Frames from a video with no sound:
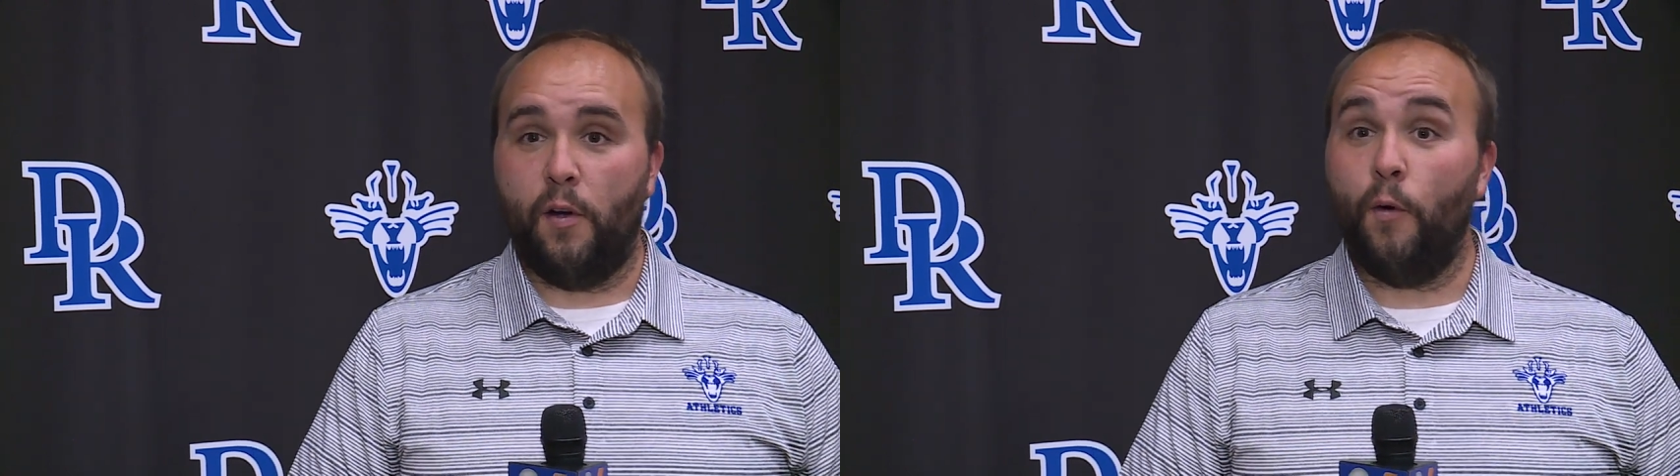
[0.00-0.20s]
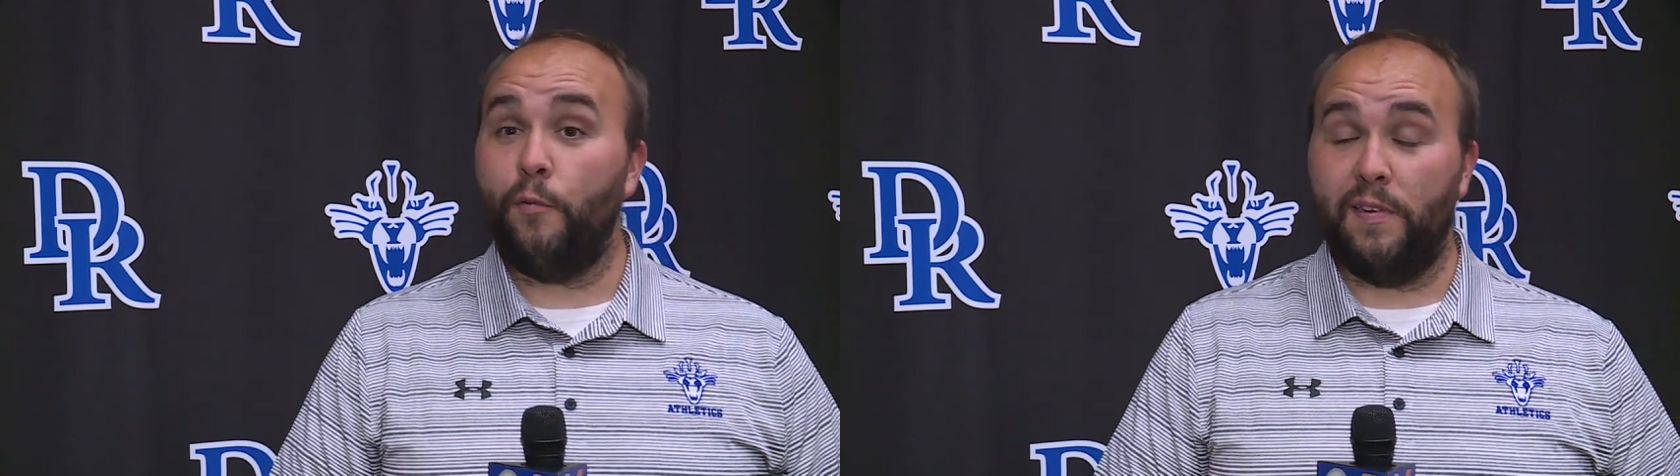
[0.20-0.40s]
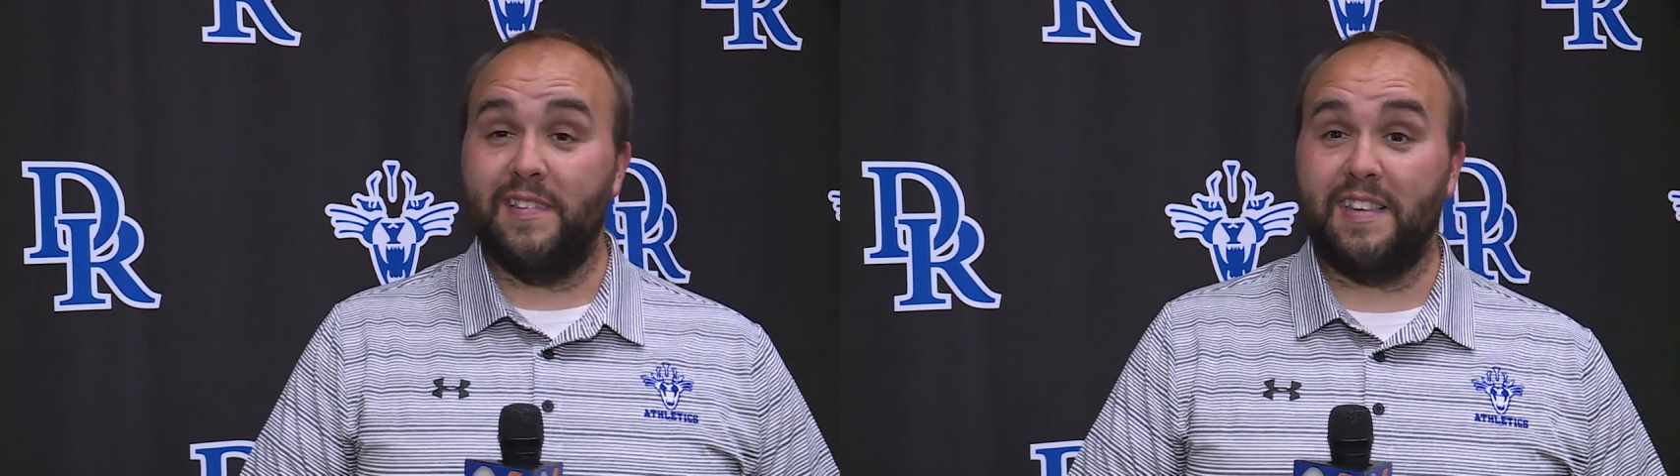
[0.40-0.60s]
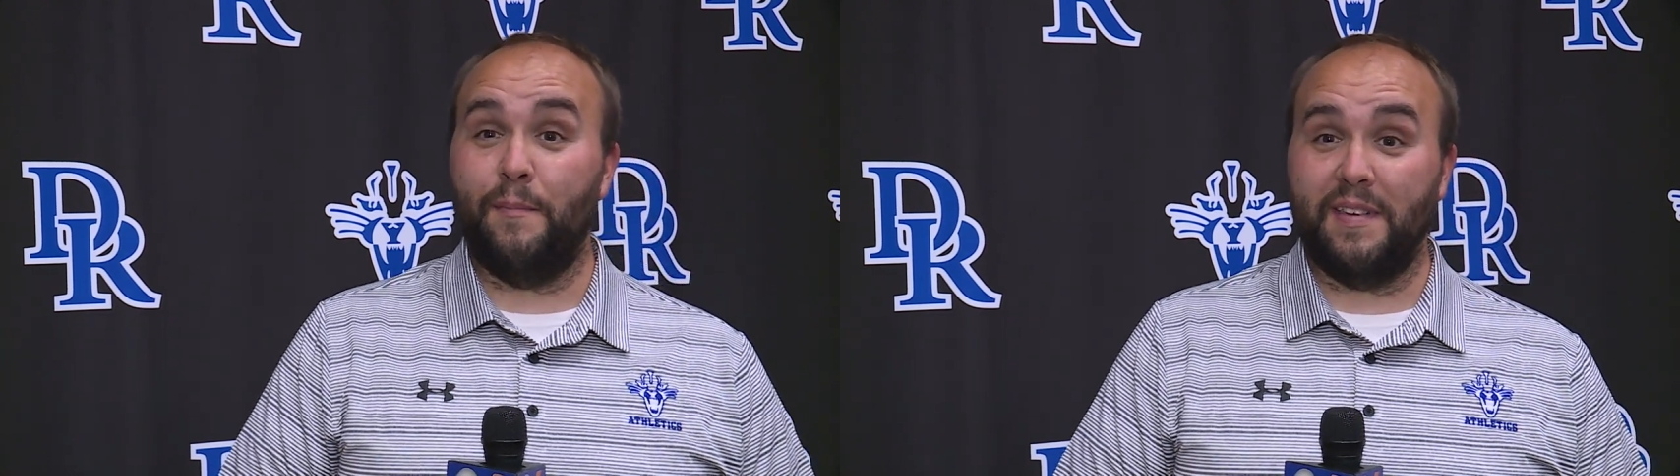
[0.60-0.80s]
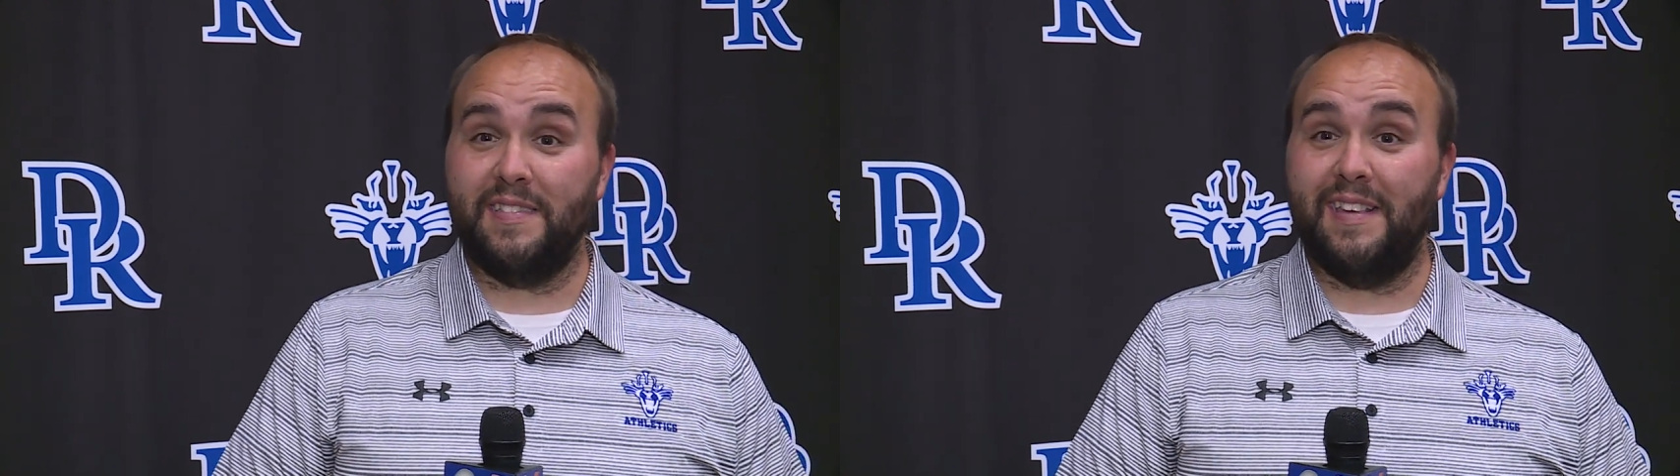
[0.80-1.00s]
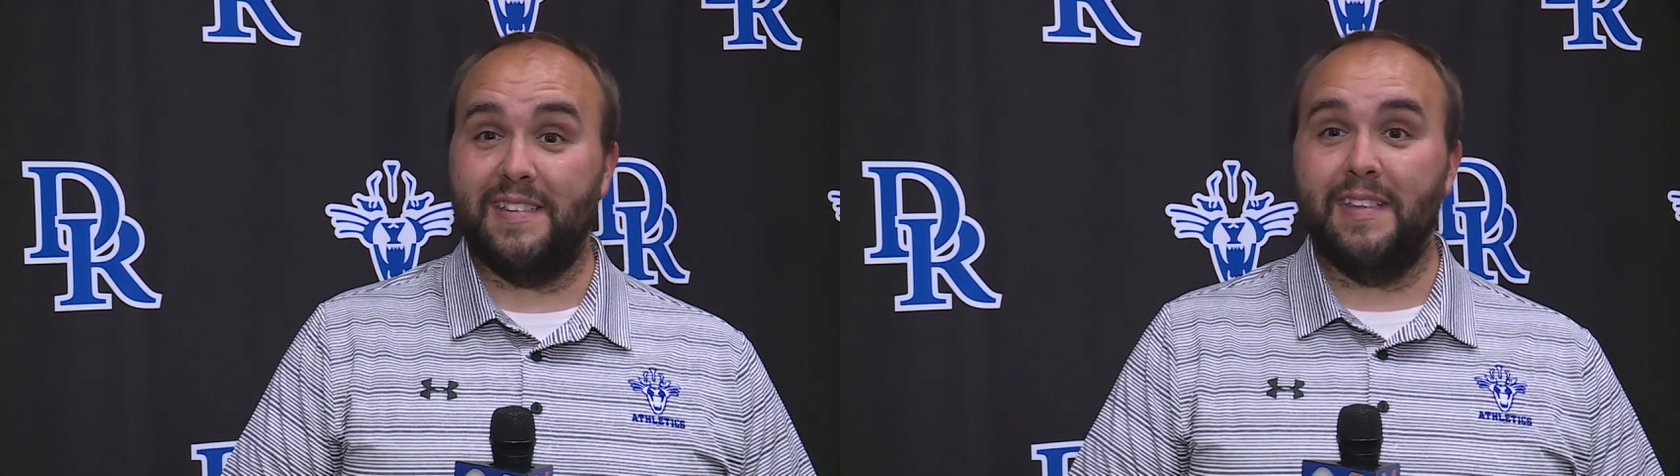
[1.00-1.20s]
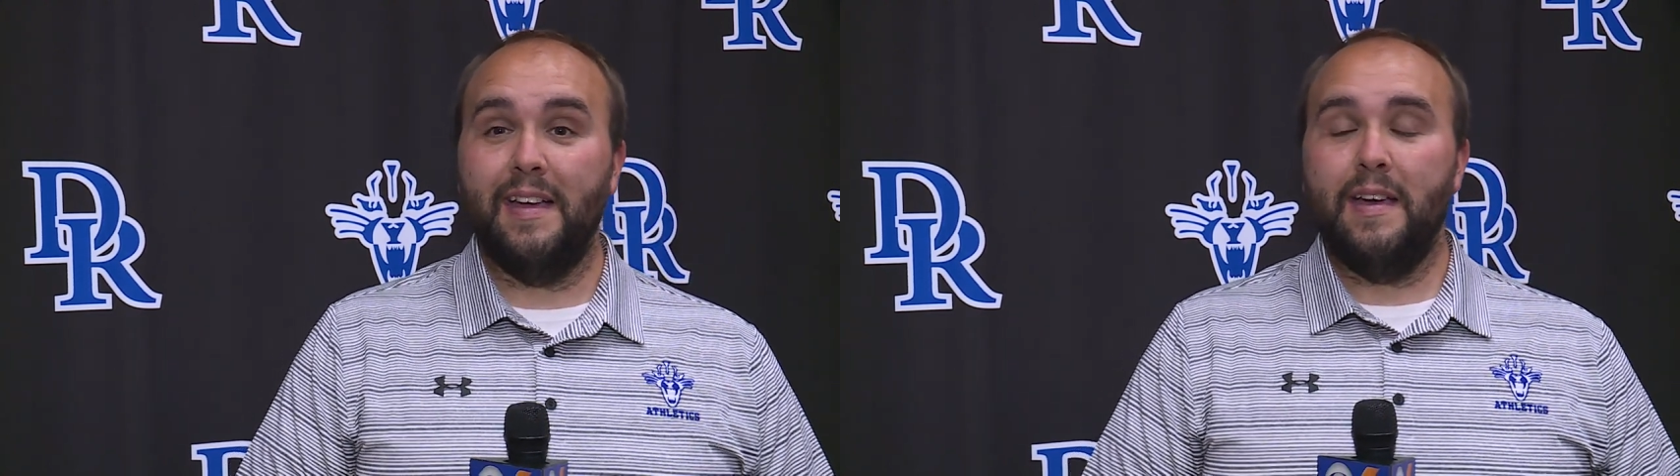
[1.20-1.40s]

hopefully this coming season,